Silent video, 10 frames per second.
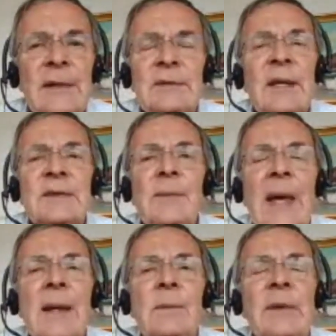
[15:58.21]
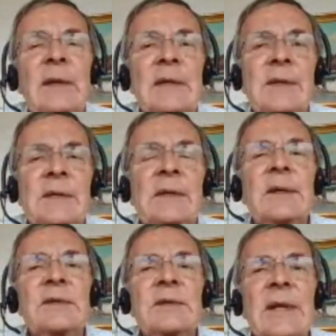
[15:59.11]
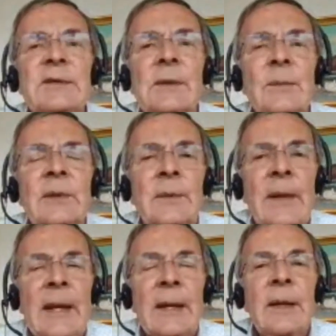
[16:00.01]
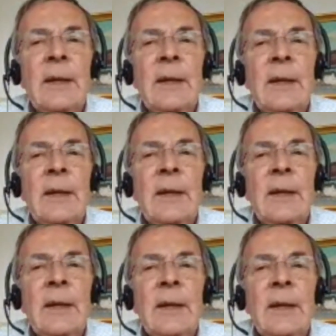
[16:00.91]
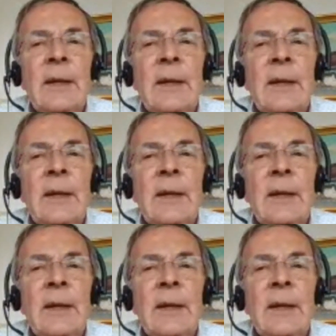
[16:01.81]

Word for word: This doesn't matter because there's an insatiable demand for treasuries.